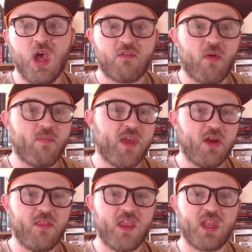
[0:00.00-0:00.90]
From
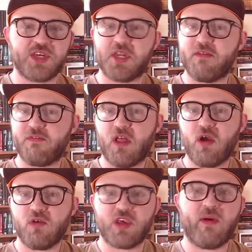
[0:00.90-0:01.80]
there, the initiative
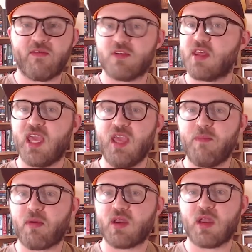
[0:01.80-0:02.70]
flows however the
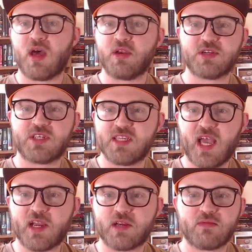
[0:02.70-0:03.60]
keeper and hunters
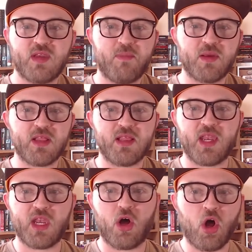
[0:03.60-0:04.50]
desire, typically
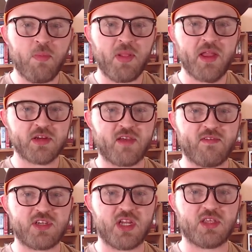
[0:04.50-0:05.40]
letting all players have
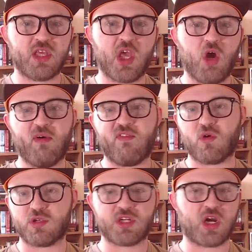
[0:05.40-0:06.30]
a chance to go
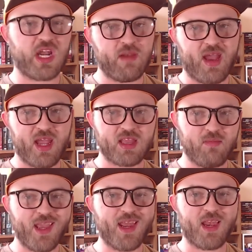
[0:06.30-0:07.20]
before starting back at the
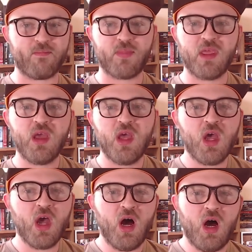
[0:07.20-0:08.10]
beginning.
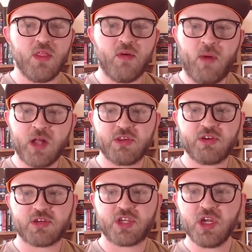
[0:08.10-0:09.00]
The
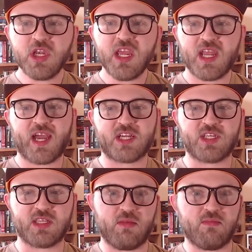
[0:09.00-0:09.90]
monsters could get
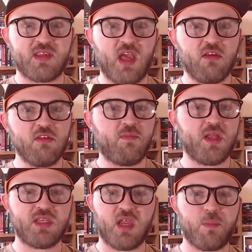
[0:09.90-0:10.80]
actions themselves,
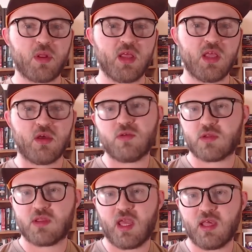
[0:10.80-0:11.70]
but typically those
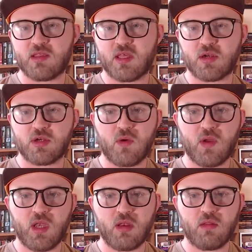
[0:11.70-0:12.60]
are things that they're
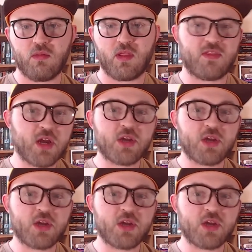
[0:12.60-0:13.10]
doing that